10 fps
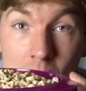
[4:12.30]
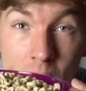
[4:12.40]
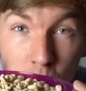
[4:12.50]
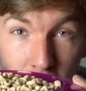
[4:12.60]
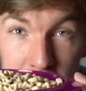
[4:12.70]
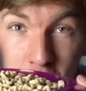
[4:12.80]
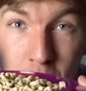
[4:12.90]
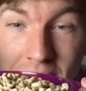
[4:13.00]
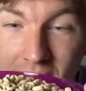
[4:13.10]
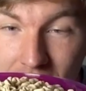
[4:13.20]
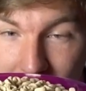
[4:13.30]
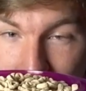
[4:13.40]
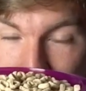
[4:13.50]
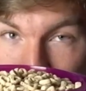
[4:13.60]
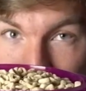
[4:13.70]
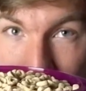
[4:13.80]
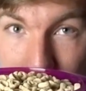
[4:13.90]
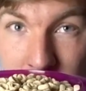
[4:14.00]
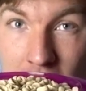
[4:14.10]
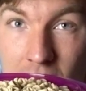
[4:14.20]
little bit domier.
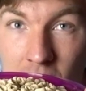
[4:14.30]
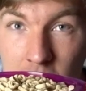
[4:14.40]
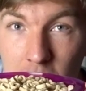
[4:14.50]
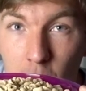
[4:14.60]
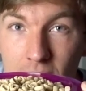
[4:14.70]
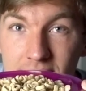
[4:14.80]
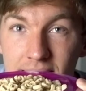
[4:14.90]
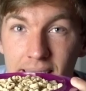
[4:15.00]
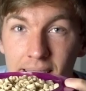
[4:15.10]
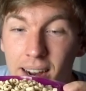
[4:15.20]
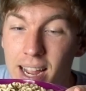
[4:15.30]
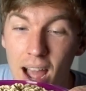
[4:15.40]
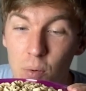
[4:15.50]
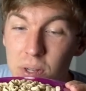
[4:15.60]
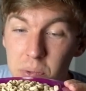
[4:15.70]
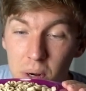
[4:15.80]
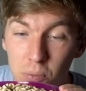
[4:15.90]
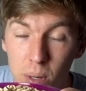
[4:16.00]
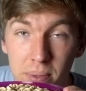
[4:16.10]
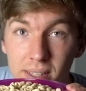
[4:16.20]
So getting a little bit of points there. I really just want
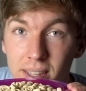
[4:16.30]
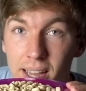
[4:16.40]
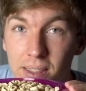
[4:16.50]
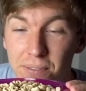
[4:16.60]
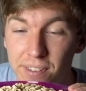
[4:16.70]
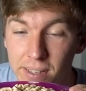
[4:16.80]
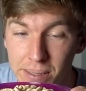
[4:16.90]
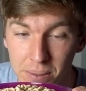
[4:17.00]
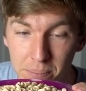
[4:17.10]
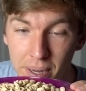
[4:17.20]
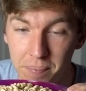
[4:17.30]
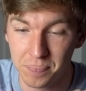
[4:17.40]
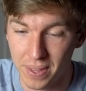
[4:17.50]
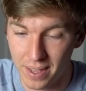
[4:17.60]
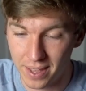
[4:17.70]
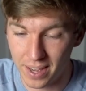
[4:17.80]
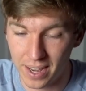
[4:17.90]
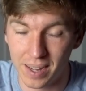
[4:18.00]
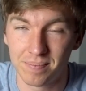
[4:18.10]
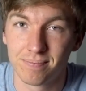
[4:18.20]
to rip this thing in the field, but
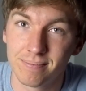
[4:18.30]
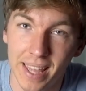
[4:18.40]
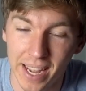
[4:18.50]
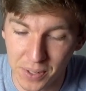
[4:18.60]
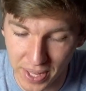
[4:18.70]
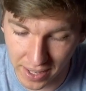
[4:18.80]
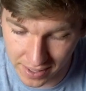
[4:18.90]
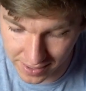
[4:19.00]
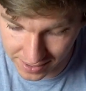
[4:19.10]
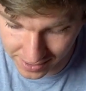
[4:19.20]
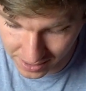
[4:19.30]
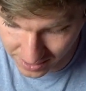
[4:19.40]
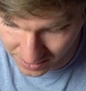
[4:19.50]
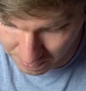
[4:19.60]
can't do that because it's the